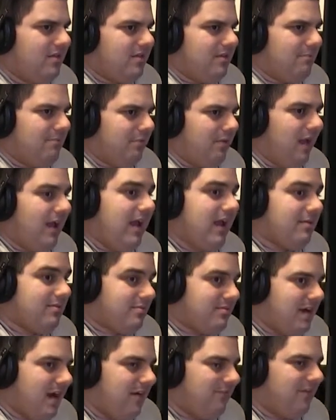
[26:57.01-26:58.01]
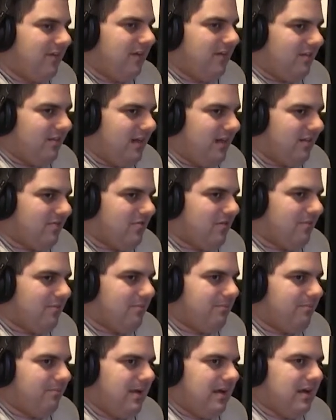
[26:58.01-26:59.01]
to play at Southfield Lathrop
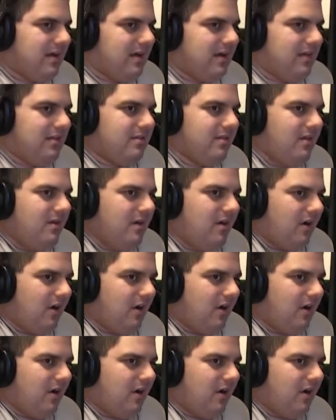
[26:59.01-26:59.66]
because